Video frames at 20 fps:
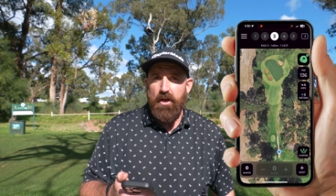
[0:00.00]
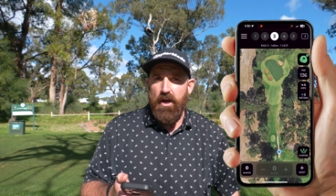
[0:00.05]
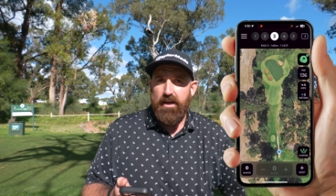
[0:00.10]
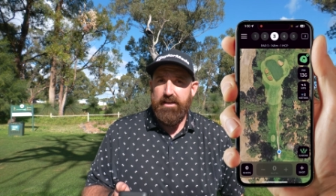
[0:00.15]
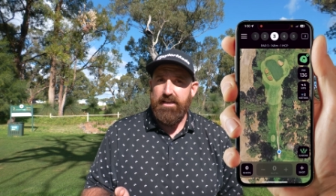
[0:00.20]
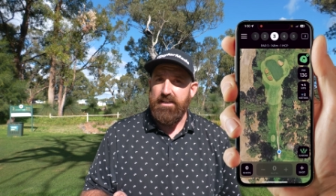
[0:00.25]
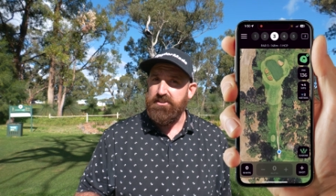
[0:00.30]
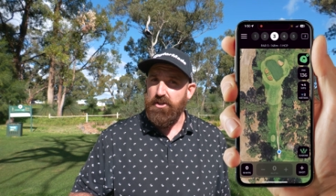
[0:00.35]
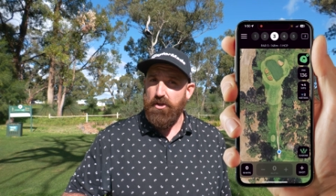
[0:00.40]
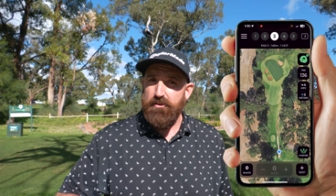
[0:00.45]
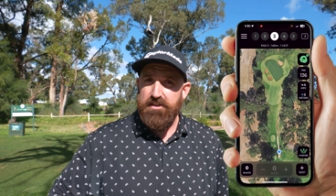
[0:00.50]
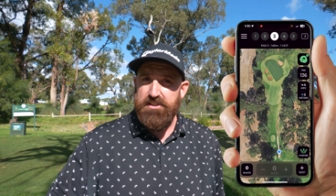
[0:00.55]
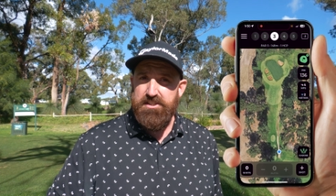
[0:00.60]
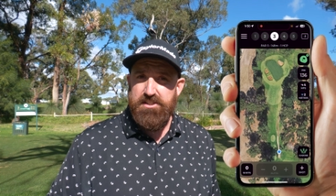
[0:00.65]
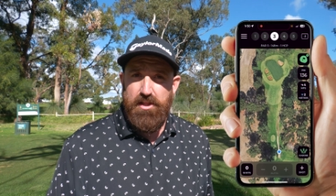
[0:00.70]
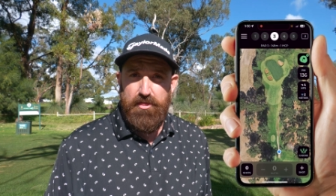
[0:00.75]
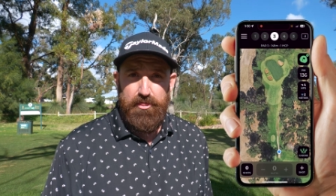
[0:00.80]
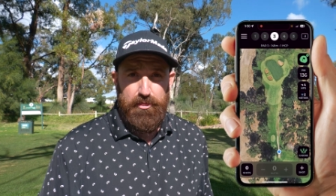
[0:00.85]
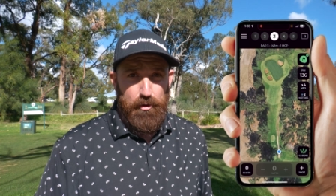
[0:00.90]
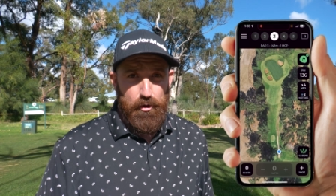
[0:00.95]
Okay, so this is
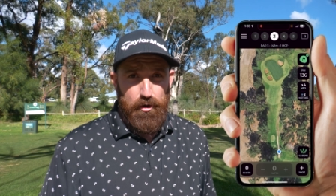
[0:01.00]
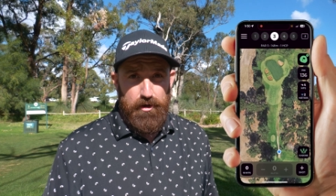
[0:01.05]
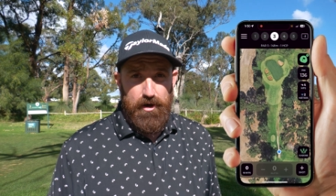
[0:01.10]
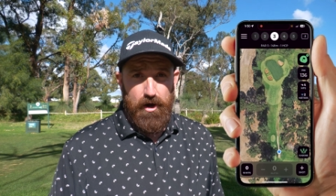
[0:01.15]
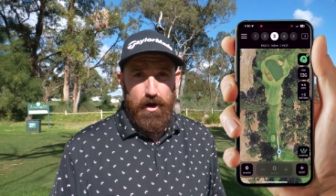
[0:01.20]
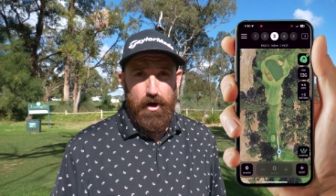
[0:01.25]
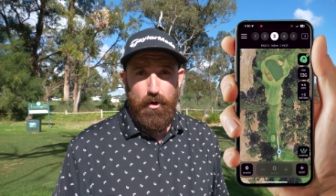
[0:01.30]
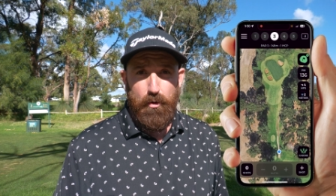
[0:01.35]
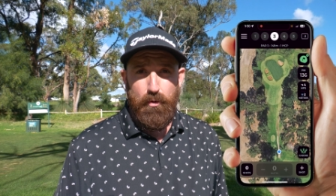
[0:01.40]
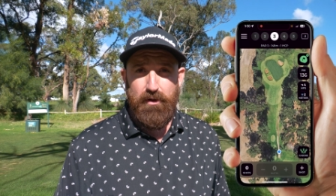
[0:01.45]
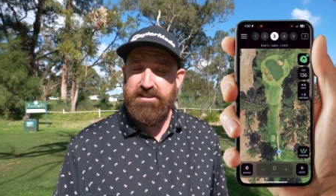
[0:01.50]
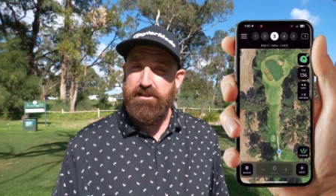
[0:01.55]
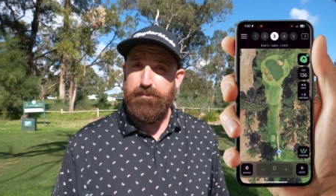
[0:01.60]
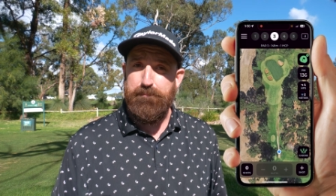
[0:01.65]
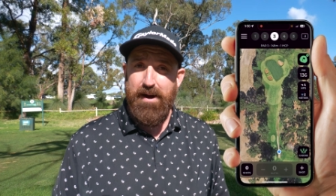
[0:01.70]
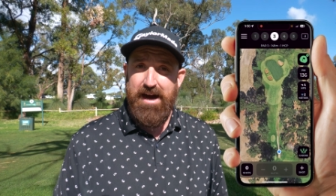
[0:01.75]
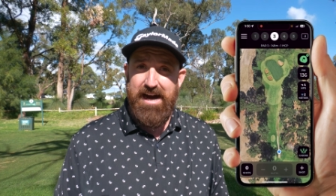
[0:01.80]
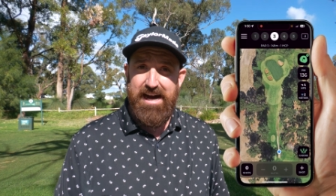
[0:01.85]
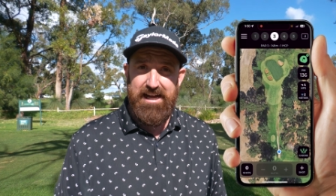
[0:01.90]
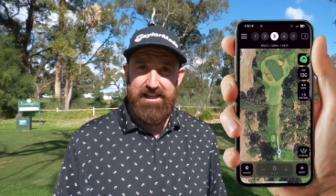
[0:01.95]
a third hole. It's a
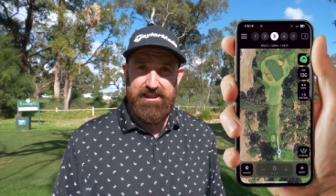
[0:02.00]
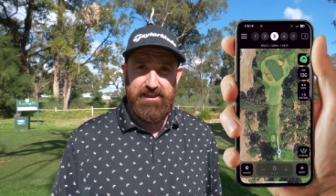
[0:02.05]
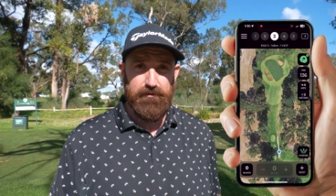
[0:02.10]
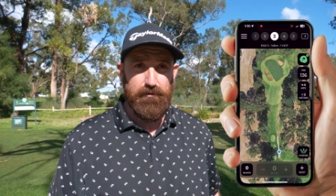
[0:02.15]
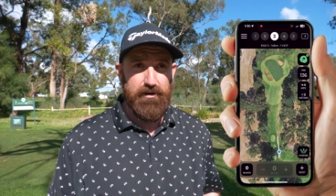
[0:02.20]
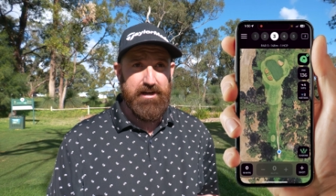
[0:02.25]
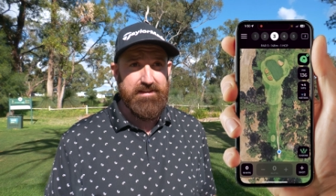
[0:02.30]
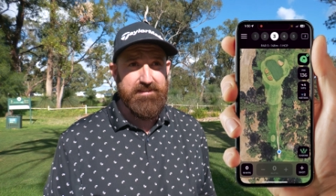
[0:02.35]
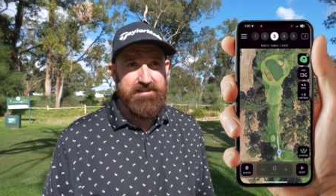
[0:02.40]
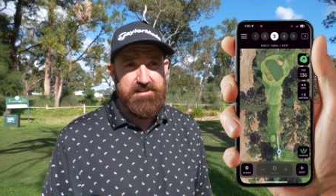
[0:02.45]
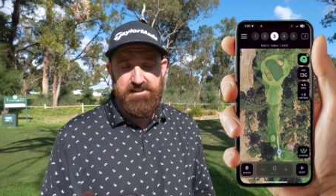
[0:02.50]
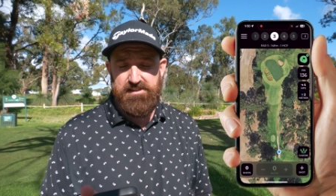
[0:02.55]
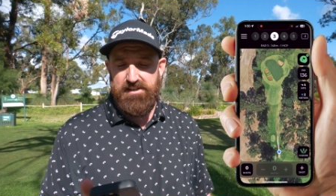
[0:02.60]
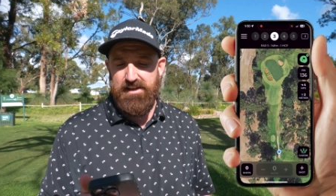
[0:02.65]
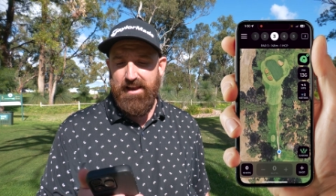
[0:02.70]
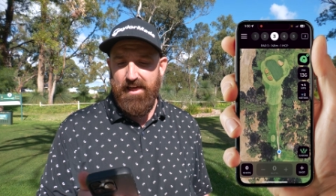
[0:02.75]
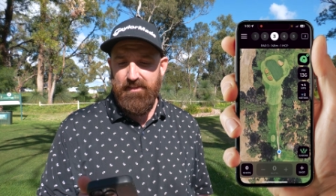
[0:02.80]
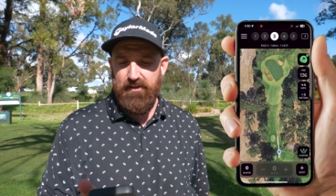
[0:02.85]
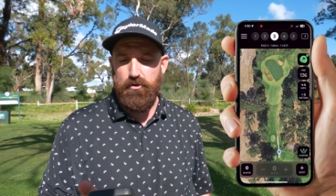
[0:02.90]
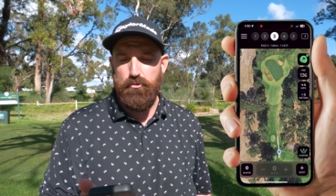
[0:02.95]
par 3, and this is
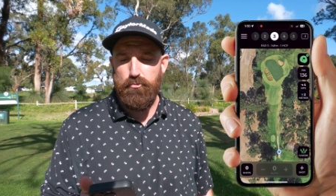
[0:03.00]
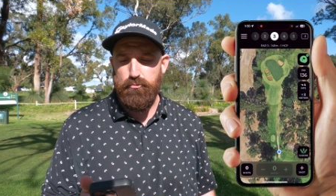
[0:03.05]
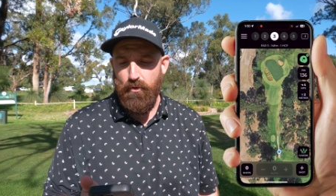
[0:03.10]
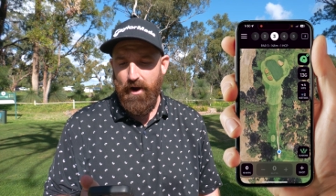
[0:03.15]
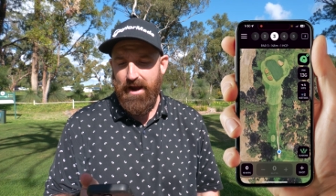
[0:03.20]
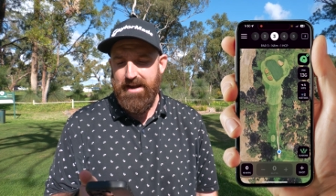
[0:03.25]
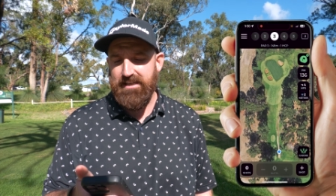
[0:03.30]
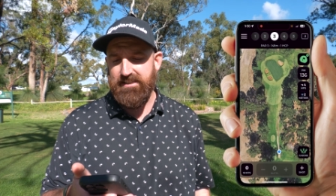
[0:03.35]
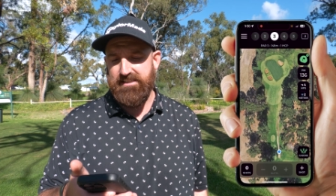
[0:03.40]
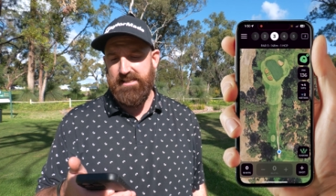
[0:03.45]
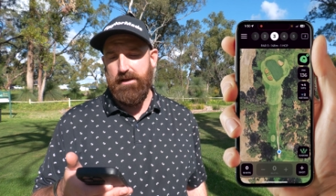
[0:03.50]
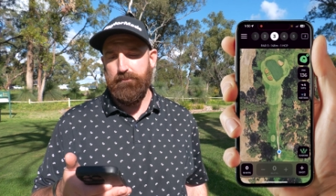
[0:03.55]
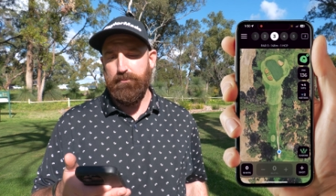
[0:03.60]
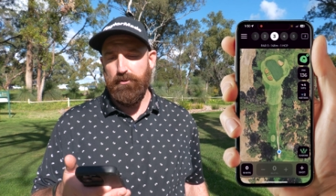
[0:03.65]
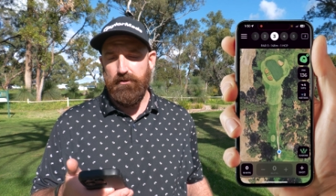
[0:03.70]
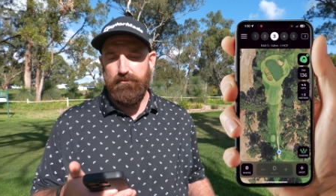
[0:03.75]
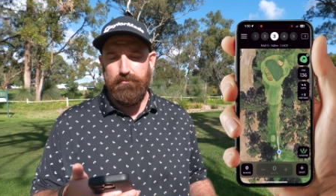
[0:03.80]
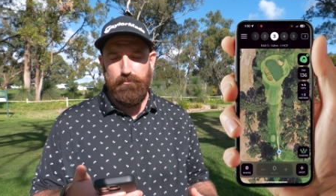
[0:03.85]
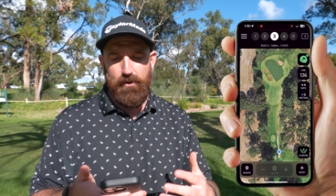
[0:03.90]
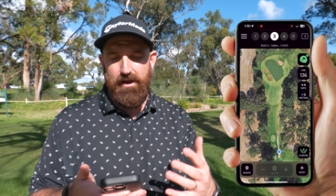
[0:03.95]
another great
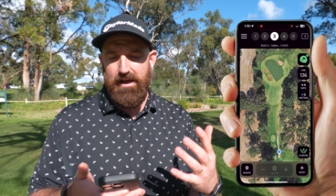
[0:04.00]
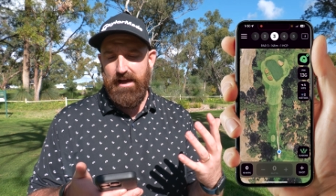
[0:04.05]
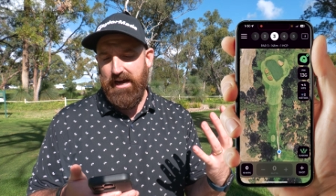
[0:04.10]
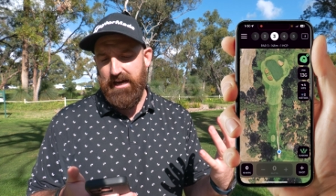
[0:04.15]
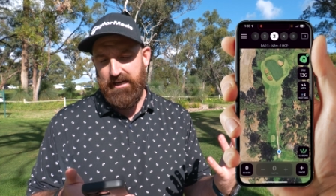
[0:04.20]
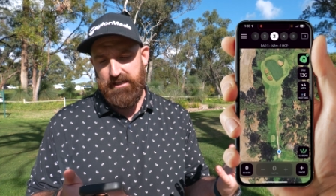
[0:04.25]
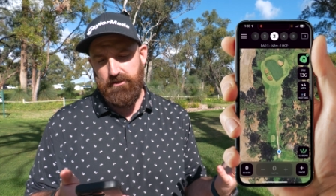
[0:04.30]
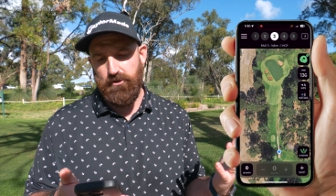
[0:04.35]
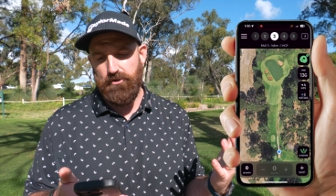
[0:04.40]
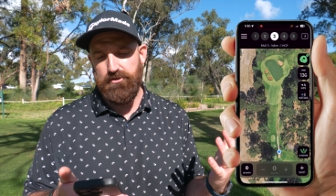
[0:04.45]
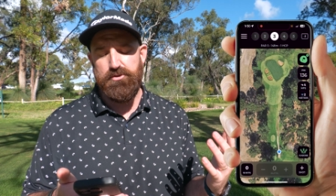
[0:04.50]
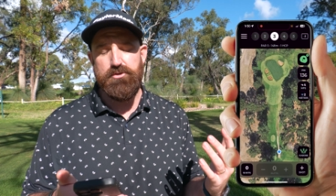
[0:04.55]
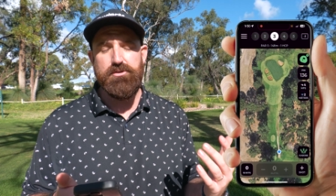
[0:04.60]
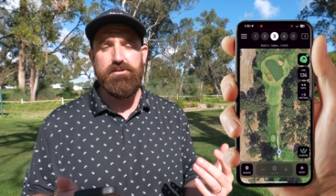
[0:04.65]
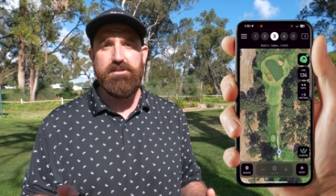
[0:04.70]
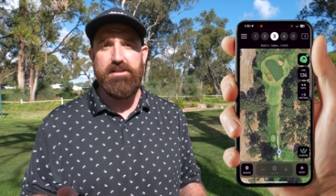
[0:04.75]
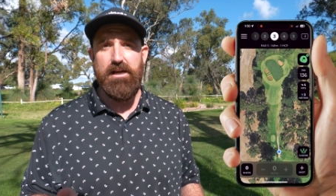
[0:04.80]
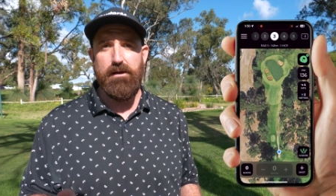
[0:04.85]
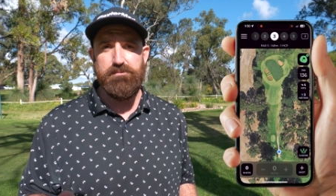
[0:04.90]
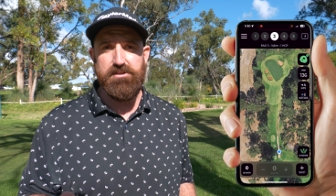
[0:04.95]
example of where Arccos
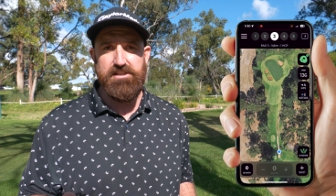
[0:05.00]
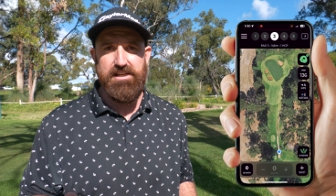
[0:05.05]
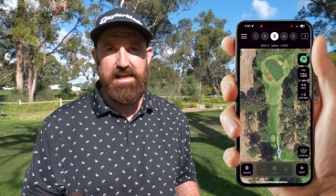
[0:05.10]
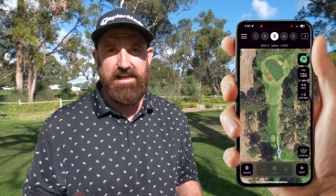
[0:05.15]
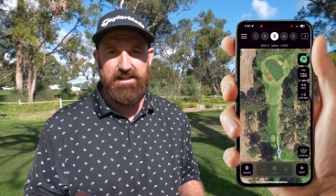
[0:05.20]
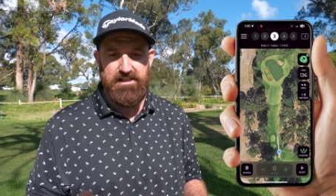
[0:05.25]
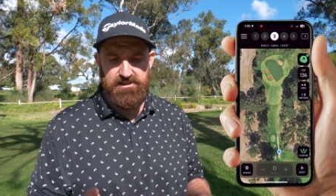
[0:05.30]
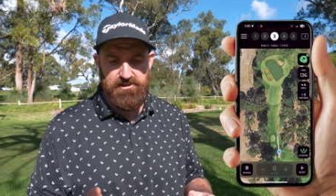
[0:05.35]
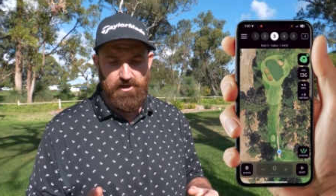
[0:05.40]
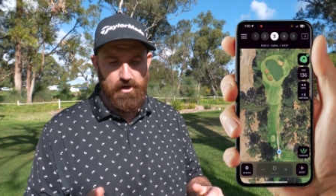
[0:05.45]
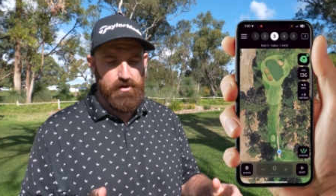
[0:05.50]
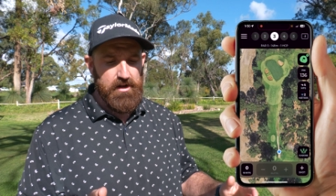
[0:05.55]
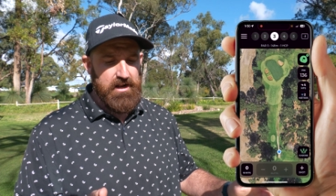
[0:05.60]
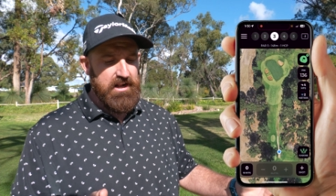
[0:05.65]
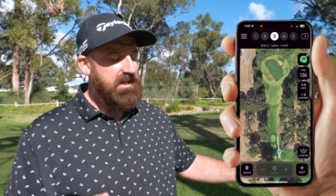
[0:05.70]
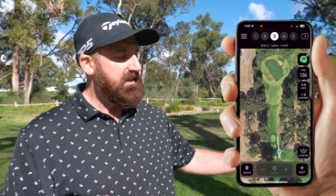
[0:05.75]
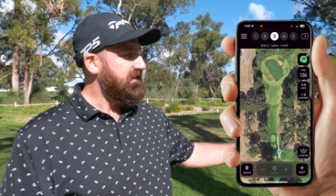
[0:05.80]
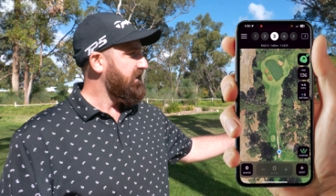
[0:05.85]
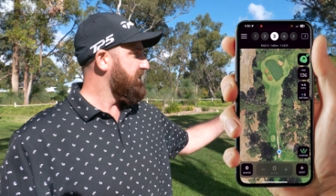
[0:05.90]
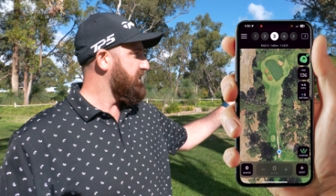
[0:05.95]
comes in handy. So
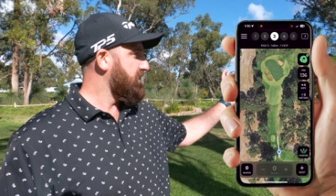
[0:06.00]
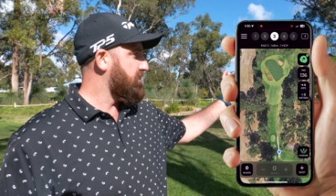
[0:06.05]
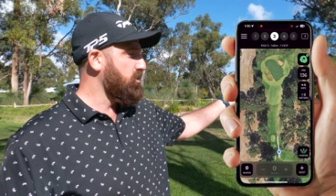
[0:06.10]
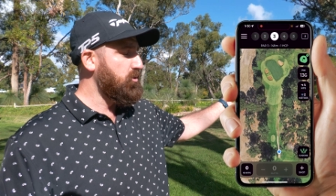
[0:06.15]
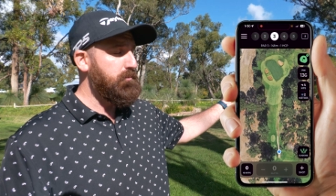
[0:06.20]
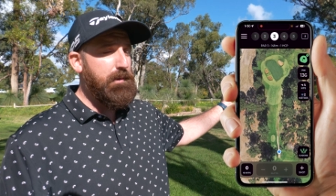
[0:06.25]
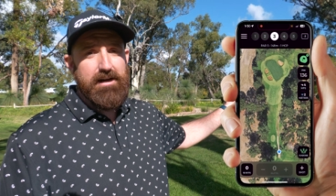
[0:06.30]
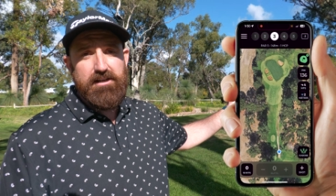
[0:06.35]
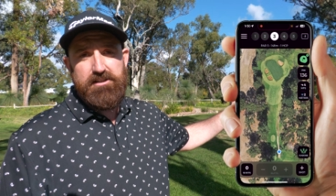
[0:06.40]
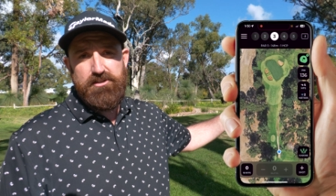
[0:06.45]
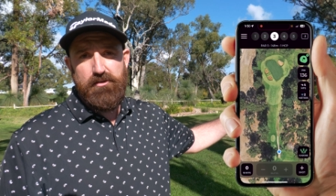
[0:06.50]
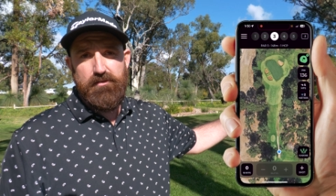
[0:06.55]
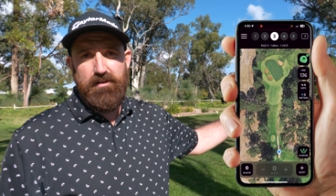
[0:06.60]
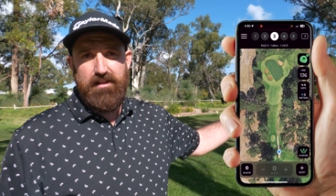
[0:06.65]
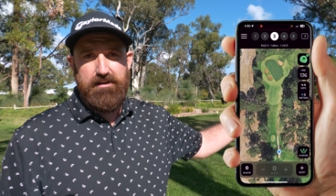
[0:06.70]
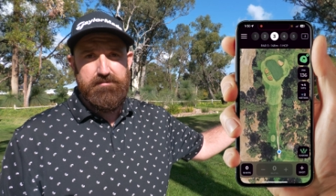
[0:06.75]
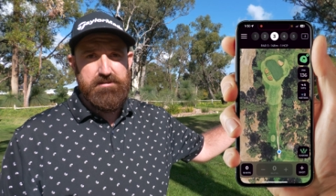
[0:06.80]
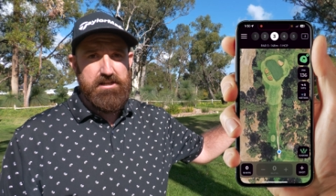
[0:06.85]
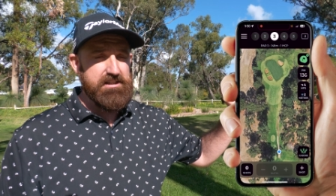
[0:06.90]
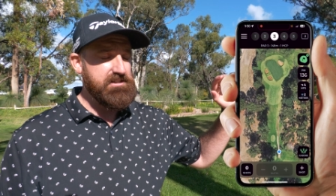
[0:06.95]
there's the 2 bunkers on the
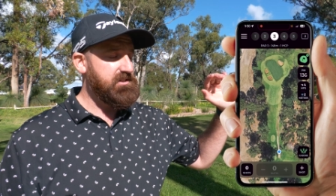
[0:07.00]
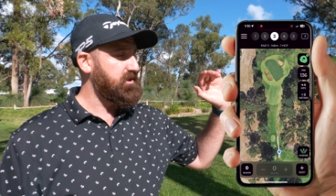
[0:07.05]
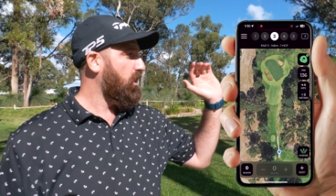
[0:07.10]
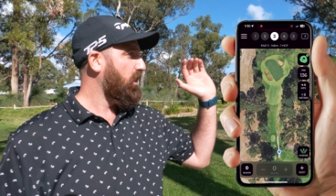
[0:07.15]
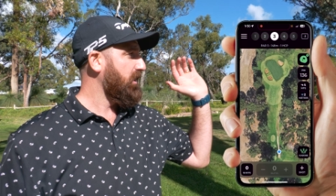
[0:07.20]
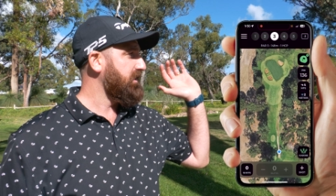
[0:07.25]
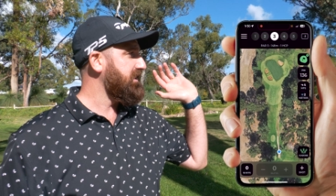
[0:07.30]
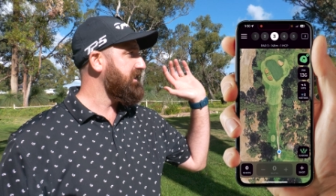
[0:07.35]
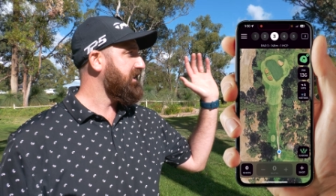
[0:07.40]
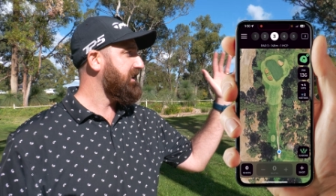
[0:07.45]
left hand side.